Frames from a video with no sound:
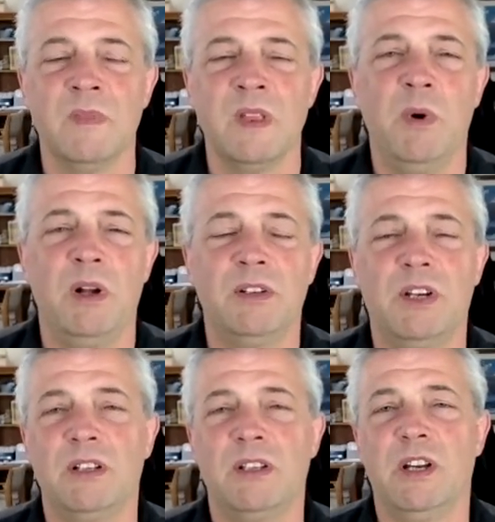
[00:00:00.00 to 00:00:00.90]
Well,
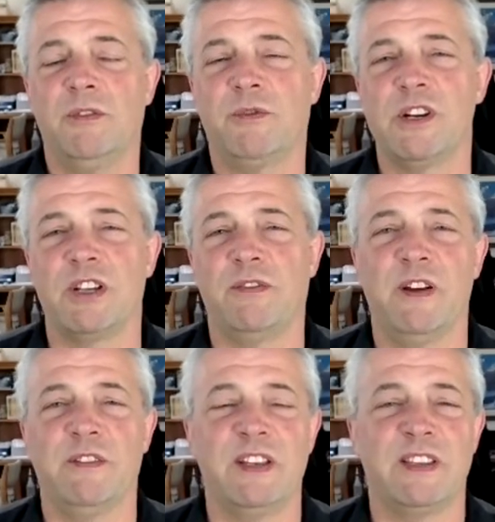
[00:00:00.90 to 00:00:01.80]
good for usually
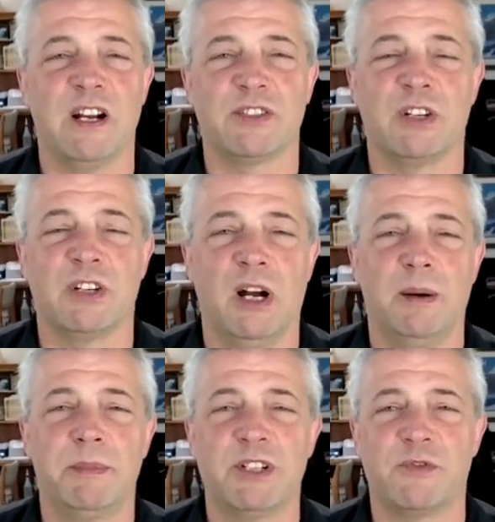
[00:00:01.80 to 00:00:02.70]
50,000
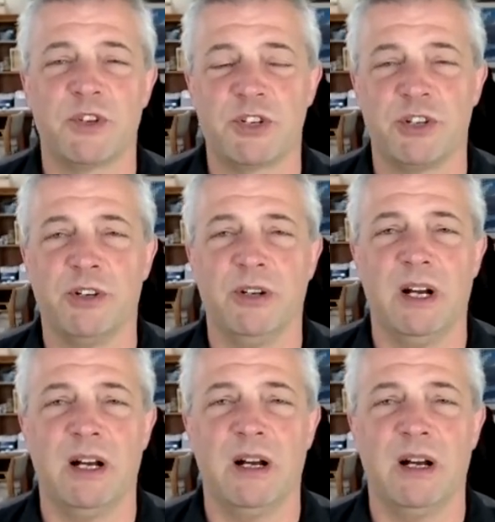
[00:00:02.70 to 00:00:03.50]
kilometers for sure.